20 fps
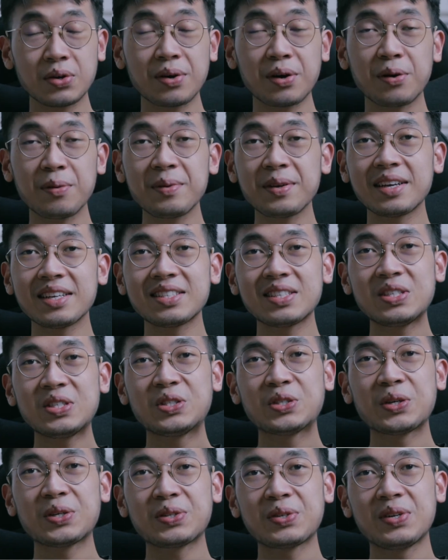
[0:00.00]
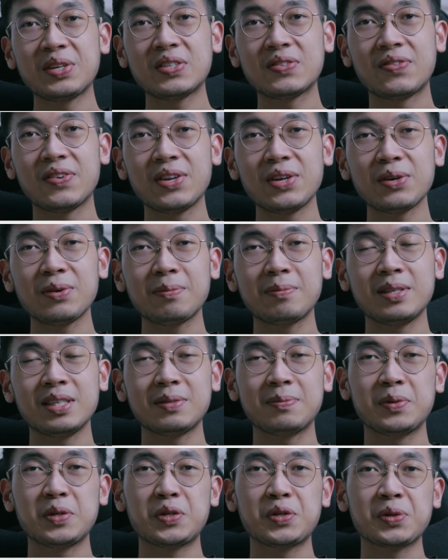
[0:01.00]
So I hope you guys enjoyed today's video.
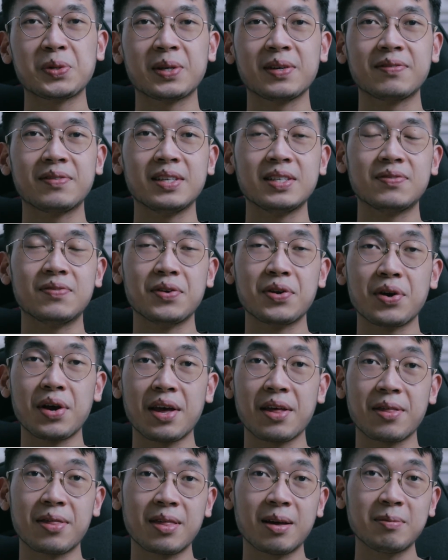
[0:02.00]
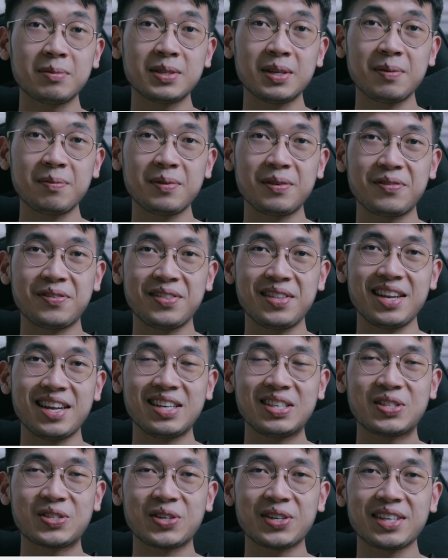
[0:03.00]
Please be sure to give this video a thumbs up if you
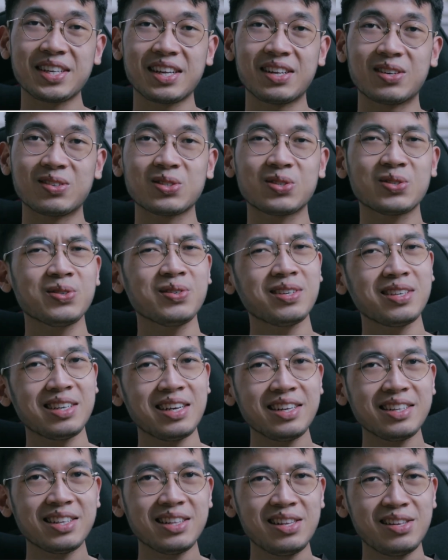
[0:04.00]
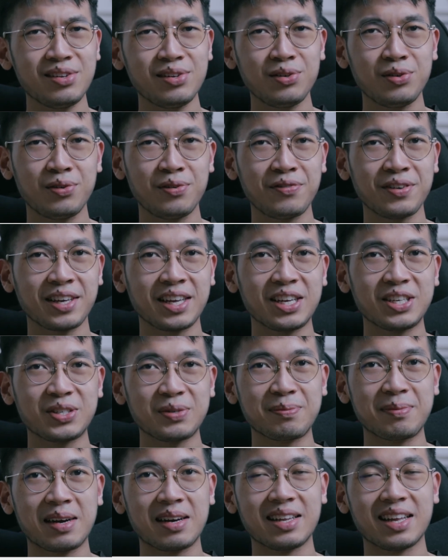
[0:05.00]
did enjoy it and also click the little
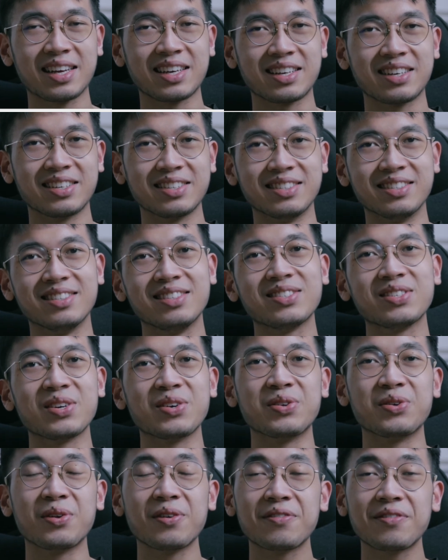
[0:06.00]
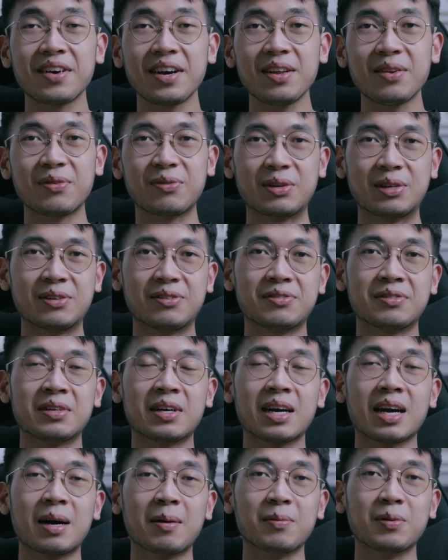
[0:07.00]
notification bell icon so you're notified
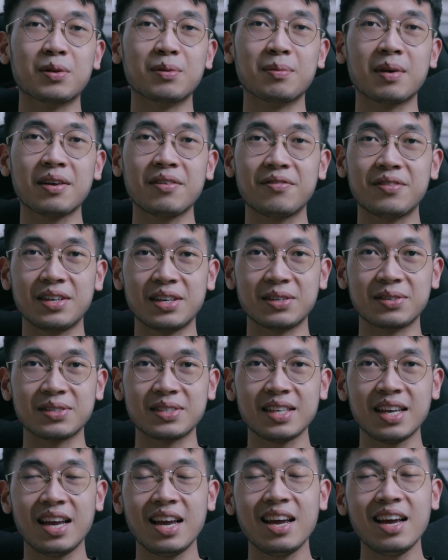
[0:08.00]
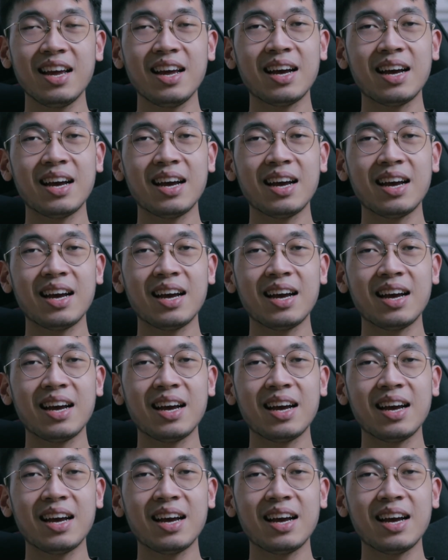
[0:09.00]
whenever I upload my videos.